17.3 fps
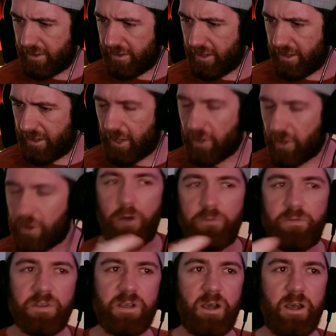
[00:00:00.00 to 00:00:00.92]
lot of
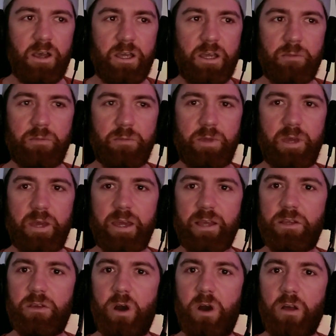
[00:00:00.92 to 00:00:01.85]
the time it
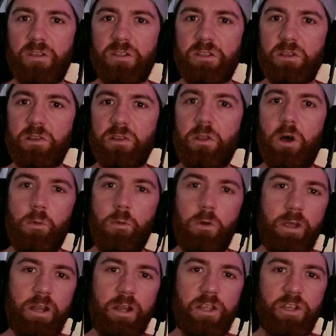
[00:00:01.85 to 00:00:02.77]
costs a lot
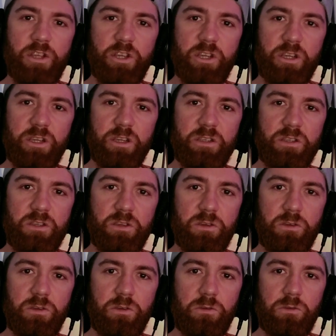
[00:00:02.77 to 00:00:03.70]
more energy
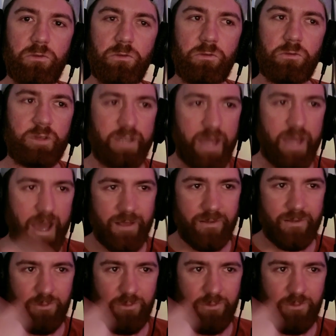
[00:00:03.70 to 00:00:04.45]
to get